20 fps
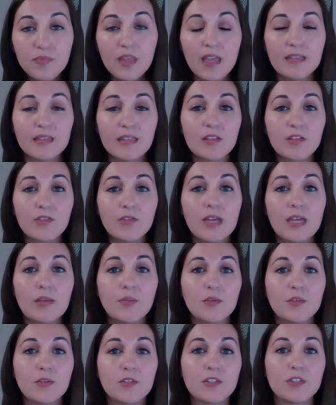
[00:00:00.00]
and that they're
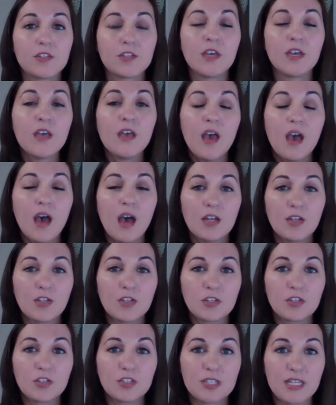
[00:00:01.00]
able to
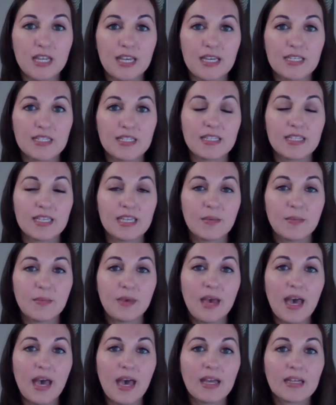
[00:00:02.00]
understand the
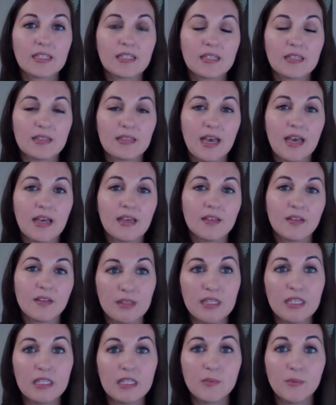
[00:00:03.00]
impact that
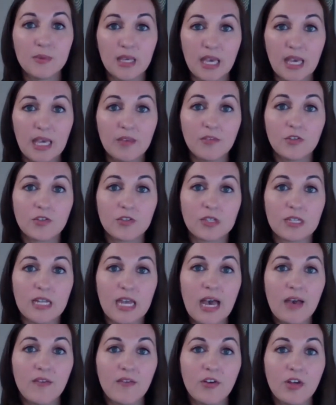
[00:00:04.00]
these behaviors can
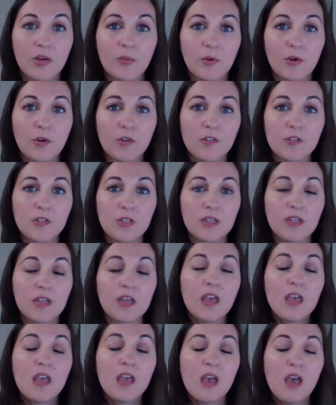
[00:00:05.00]
have on a person,
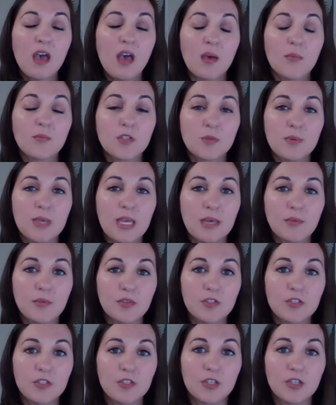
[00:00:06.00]
to be able
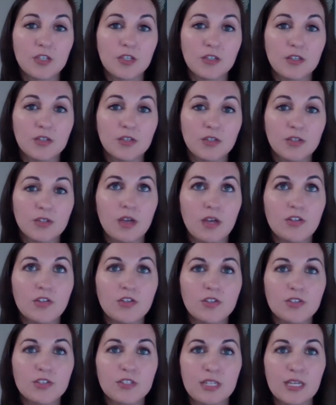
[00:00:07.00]
to
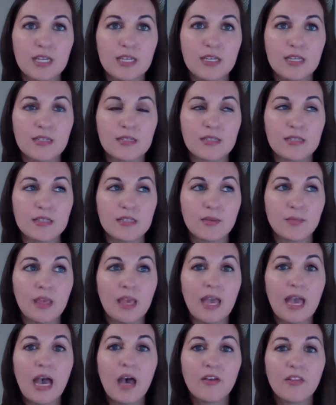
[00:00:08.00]
understand
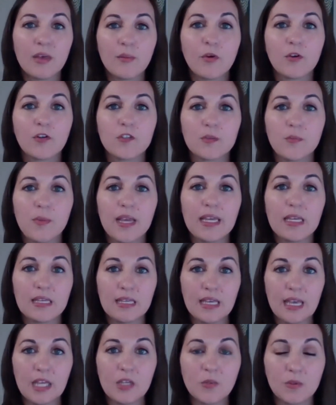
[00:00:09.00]
how that person might
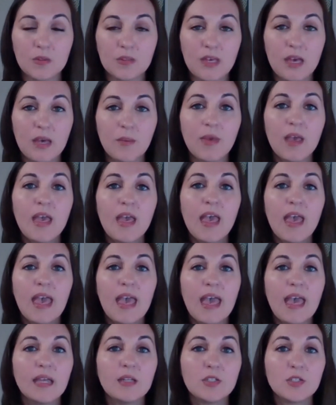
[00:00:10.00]
engage with them,
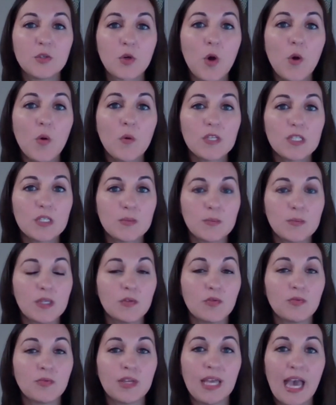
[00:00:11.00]
and to always
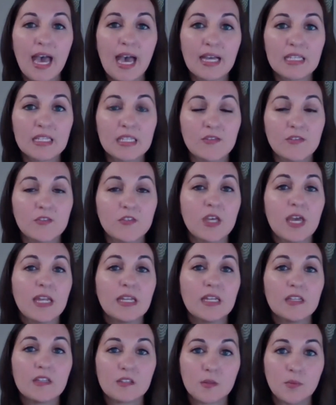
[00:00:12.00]
be reactive to
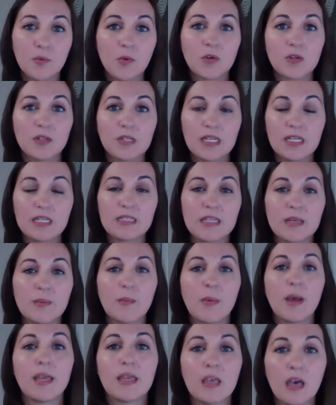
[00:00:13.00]
any support needs that
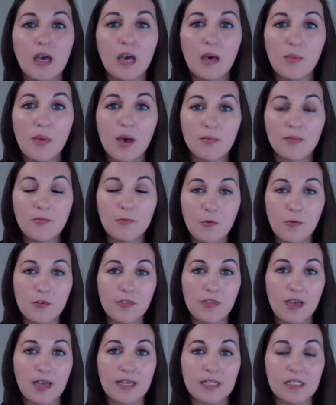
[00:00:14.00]
might come up for
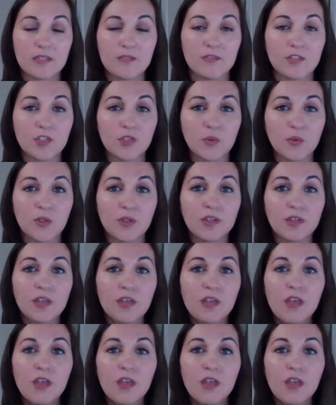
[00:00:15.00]
that individual.